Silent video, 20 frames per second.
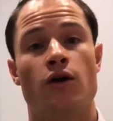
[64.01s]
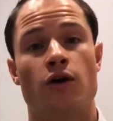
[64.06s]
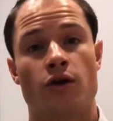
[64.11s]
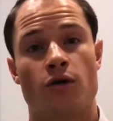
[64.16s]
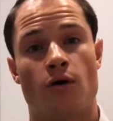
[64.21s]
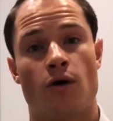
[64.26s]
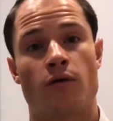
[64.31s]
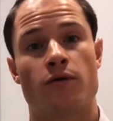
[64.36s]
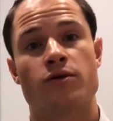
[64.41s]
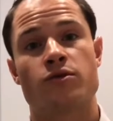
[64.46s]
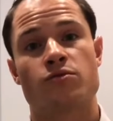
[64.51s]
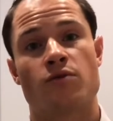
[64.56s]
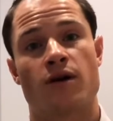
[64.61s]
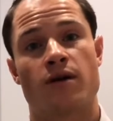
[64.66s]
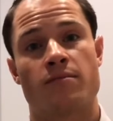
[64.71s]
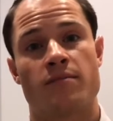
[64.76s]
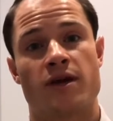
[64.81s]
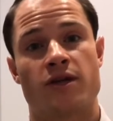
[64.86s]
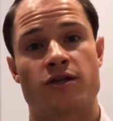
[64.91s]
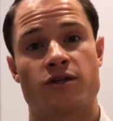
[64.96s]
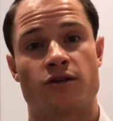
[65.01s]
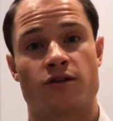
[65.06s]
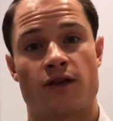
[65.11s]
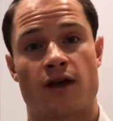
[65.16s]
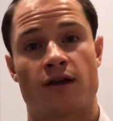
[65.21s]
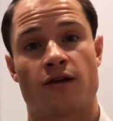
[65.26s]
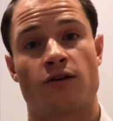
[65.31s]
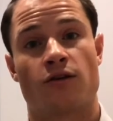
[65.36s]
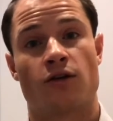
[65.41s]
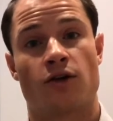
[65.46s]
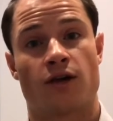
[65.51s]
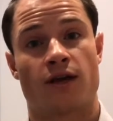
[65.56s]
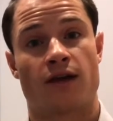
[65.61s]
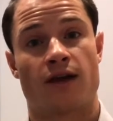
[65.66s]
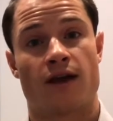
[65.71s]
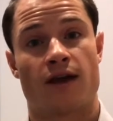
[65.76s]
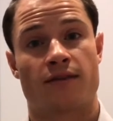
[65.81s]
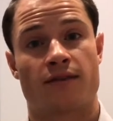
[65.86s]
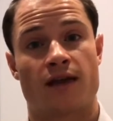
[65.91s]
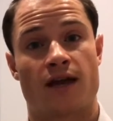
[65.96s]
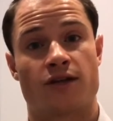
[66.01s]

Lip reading: You always want to make sure that you're looking at